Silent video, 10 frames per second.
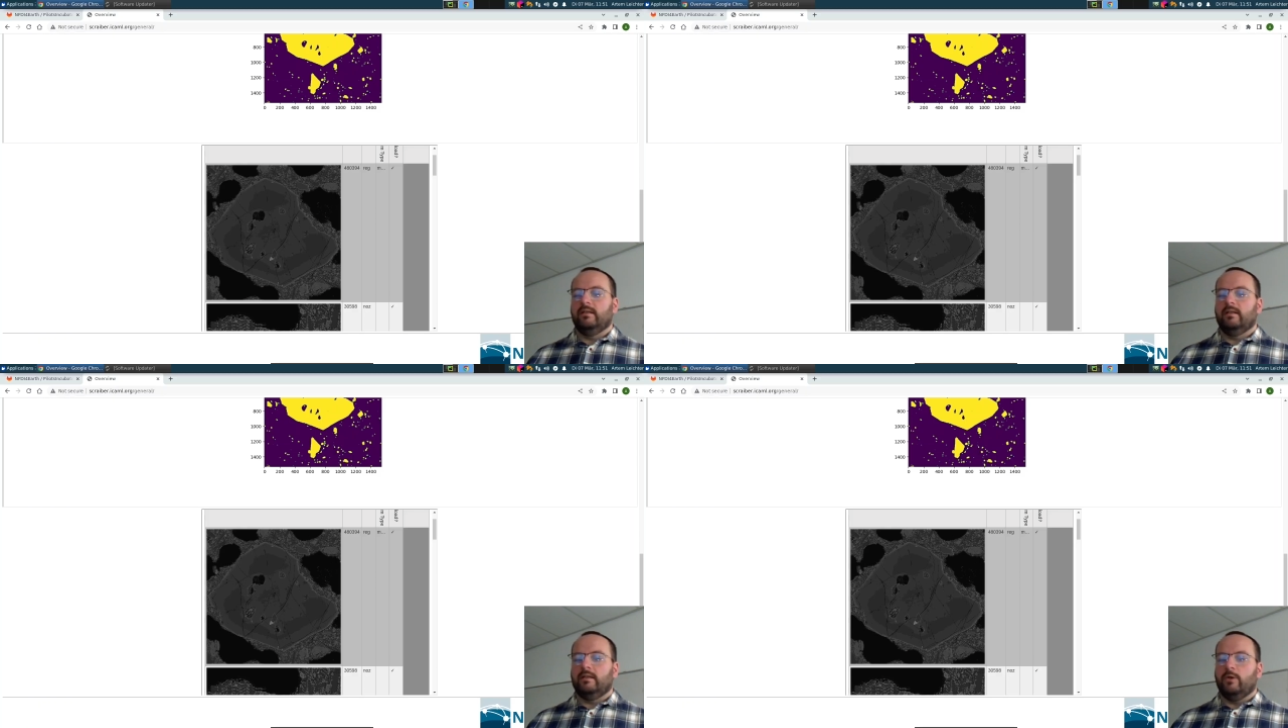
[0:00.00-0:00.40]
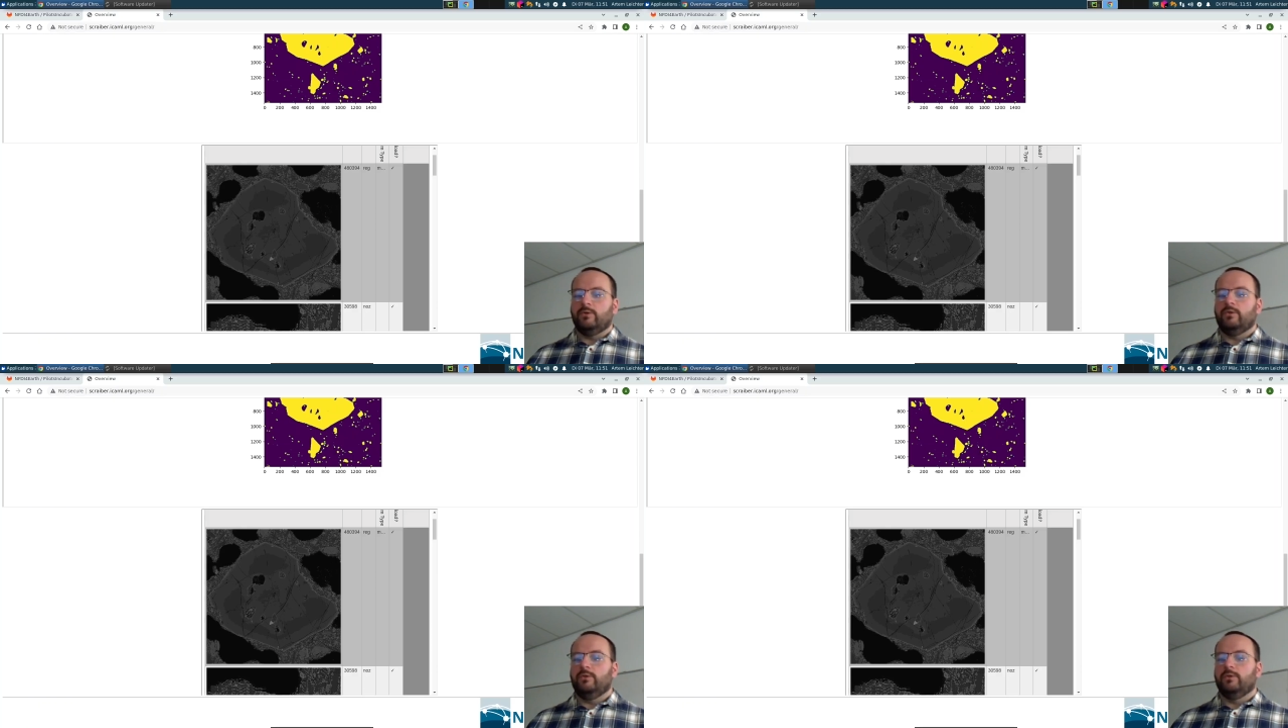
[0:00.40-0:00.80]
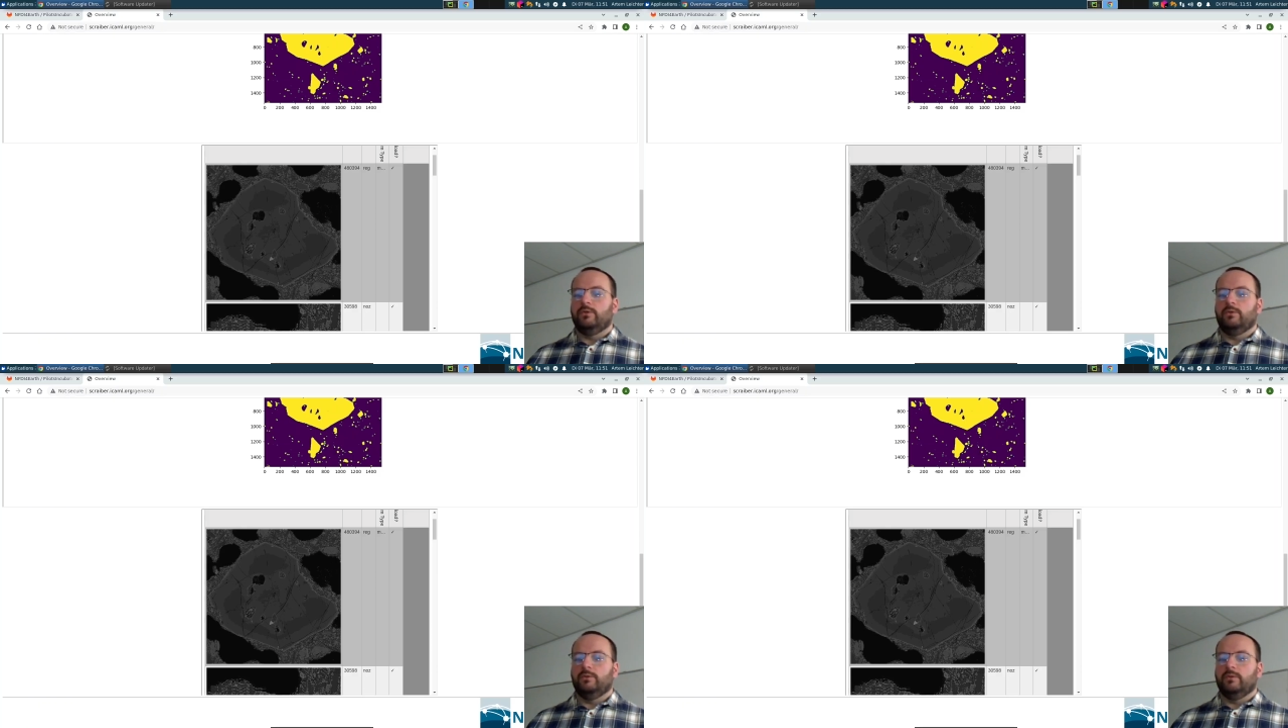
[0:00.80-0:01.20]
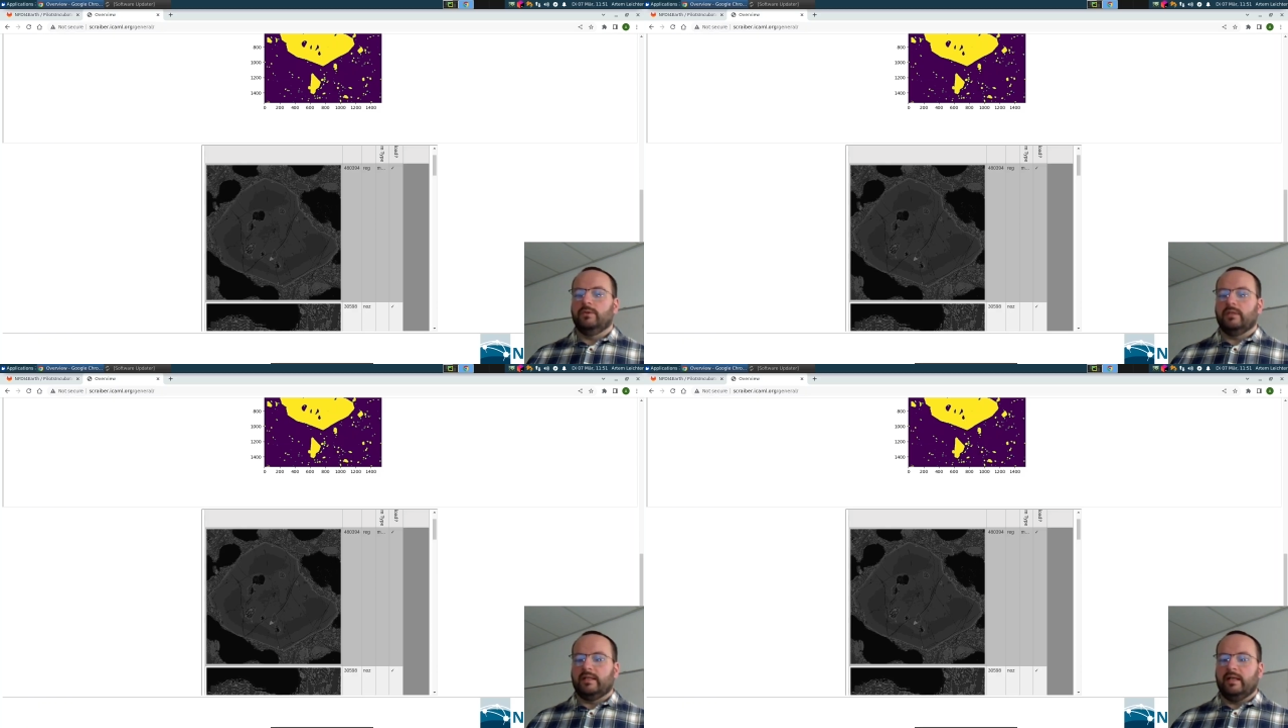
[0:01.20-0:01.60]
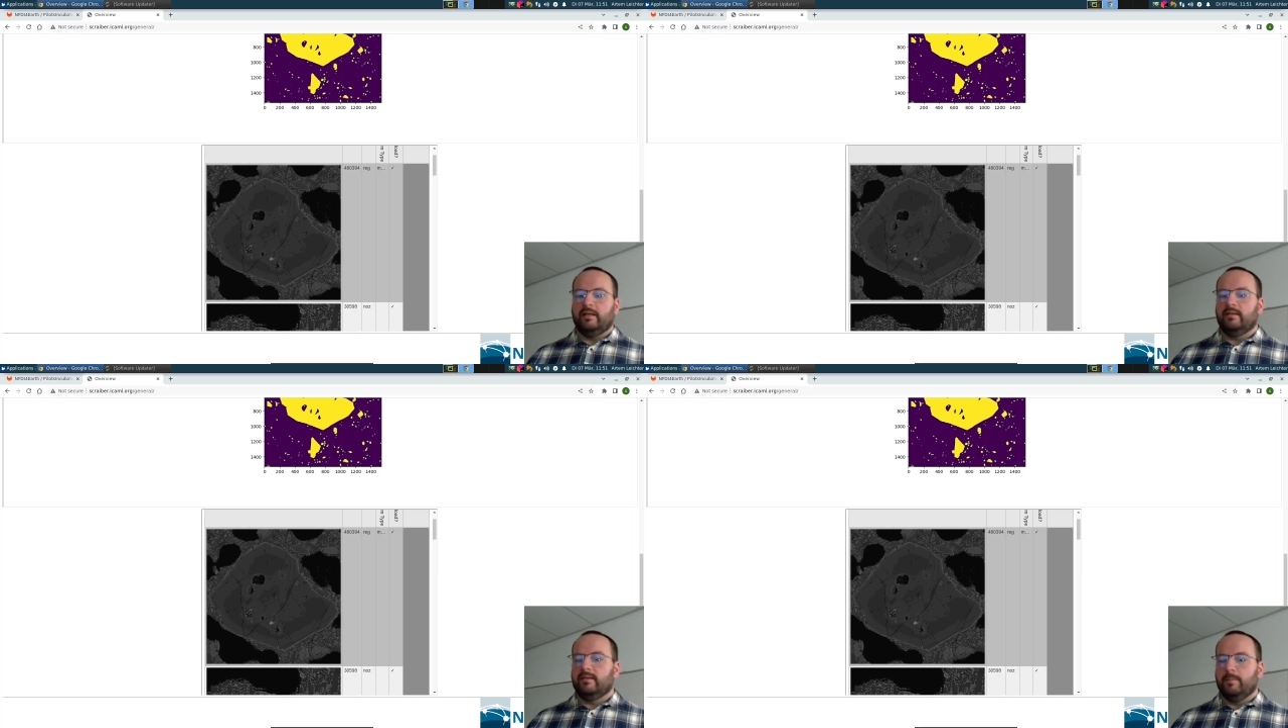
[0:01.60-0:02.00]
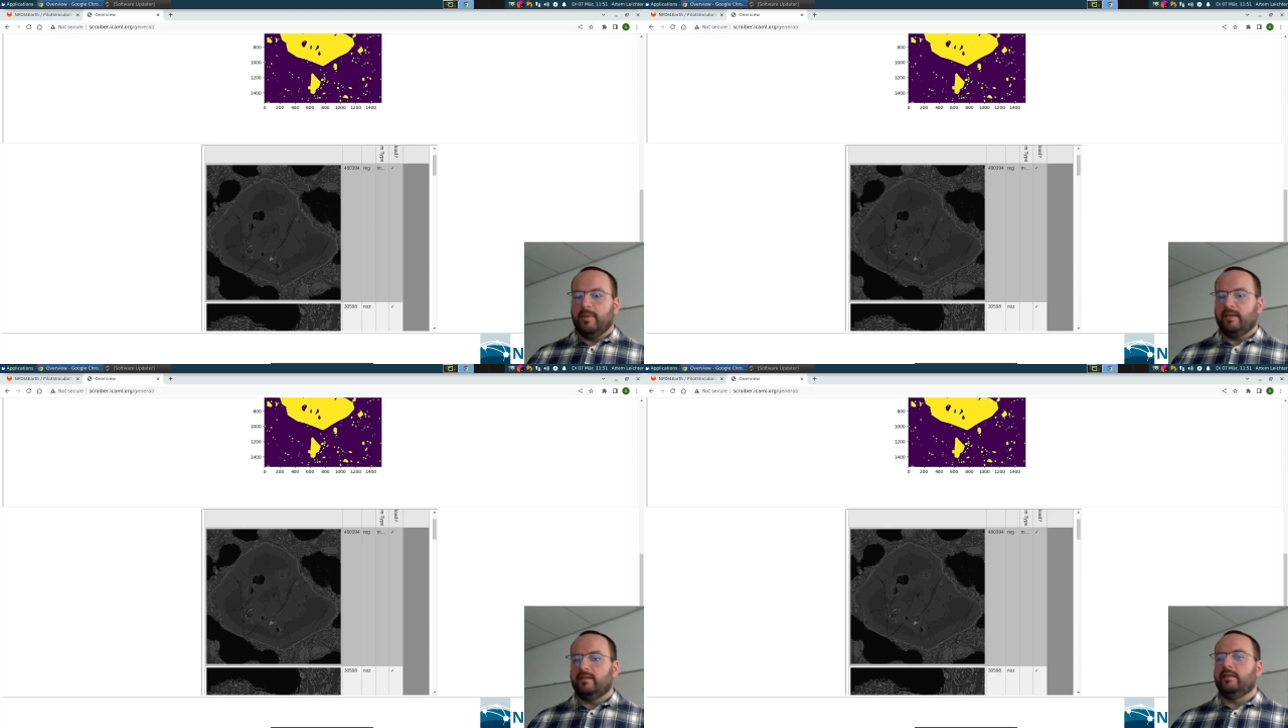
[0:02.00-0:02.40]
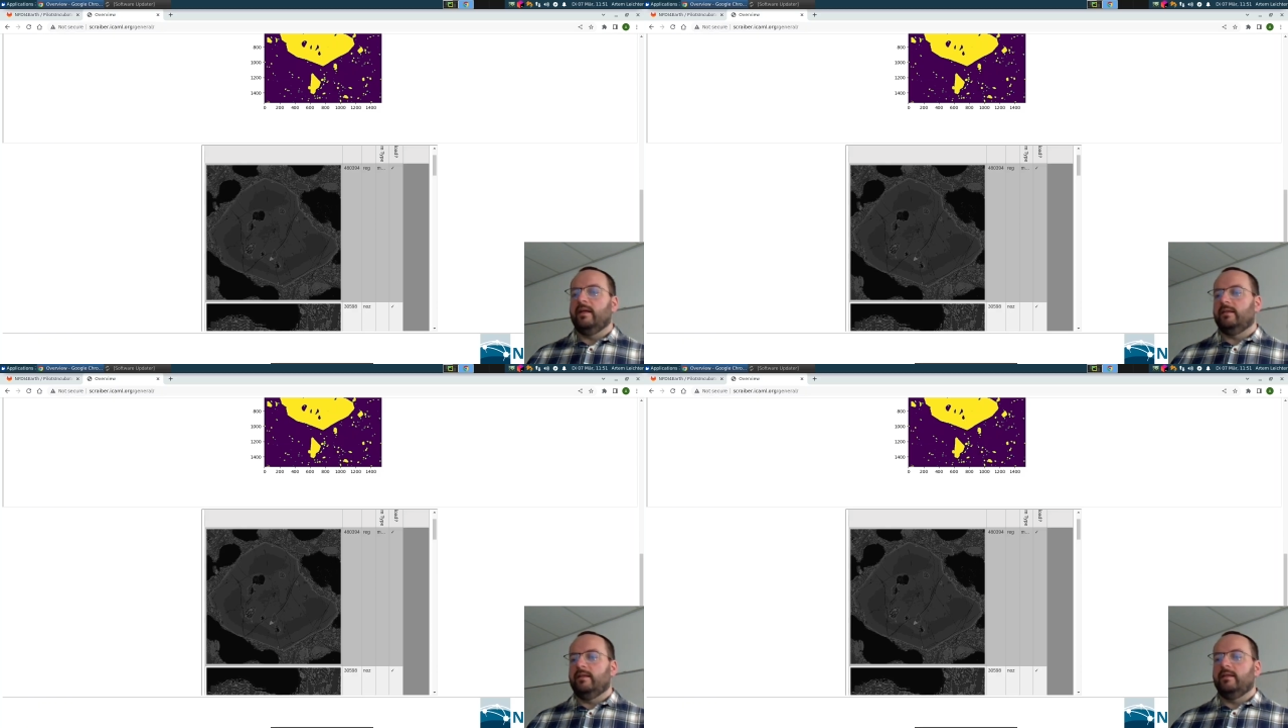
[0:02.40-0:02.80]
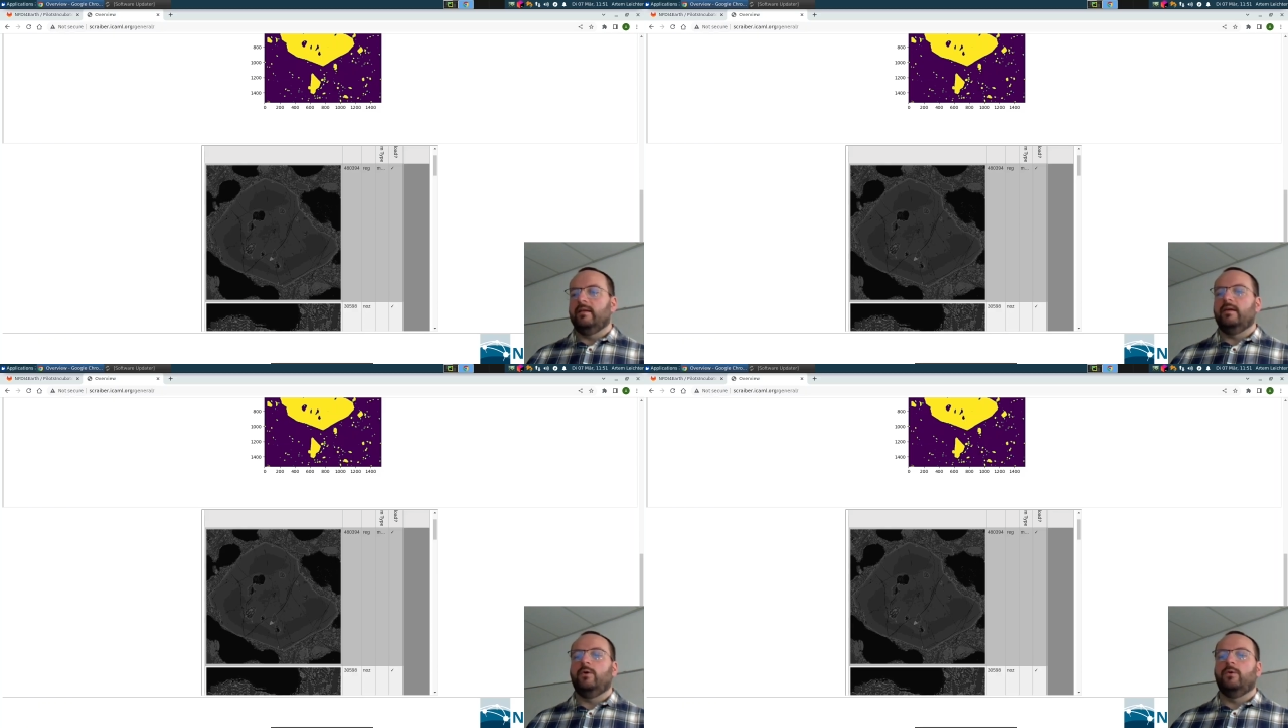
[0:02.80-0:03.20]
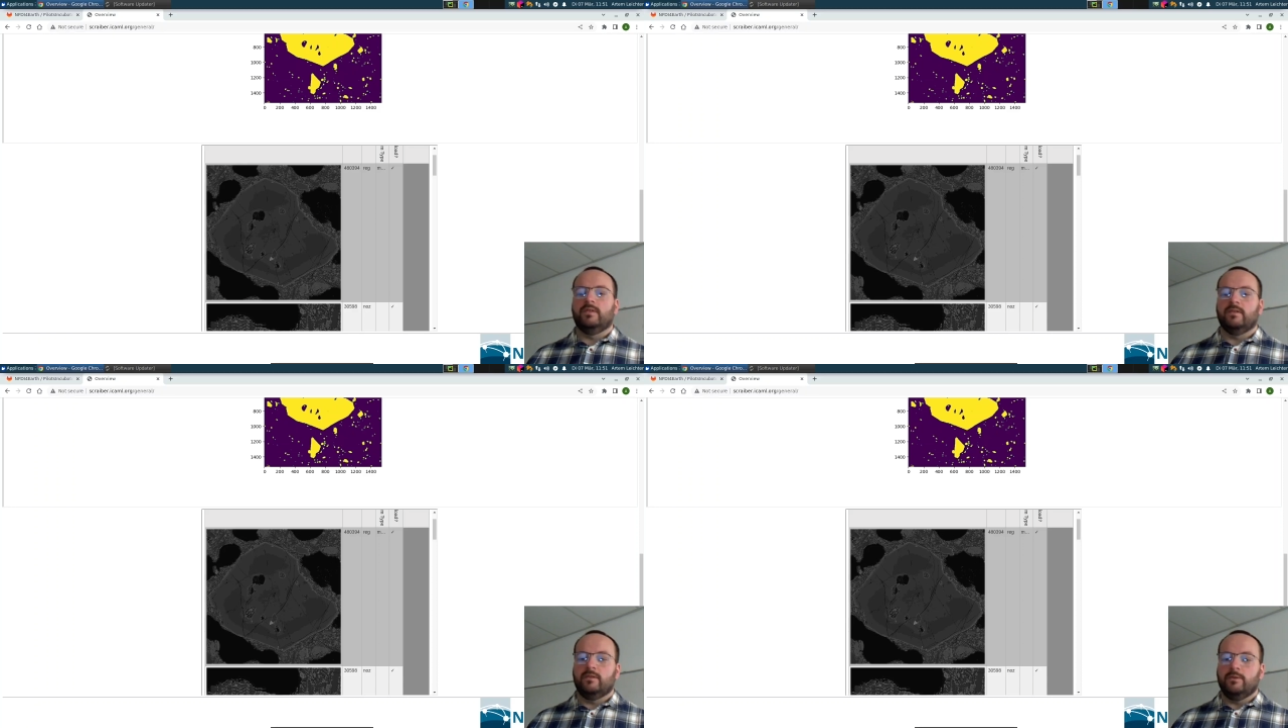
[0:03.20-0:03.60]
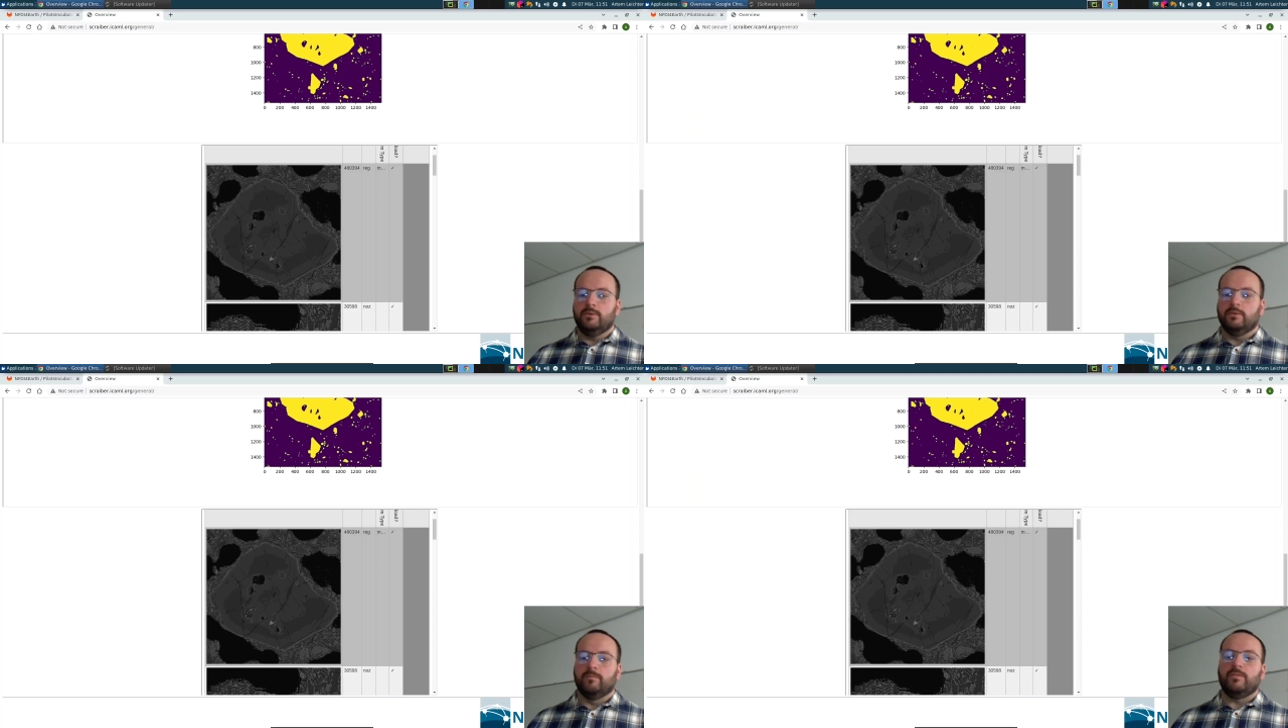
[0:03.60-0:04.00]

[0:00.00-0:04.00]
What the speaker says: allows you to get the best data of this tool.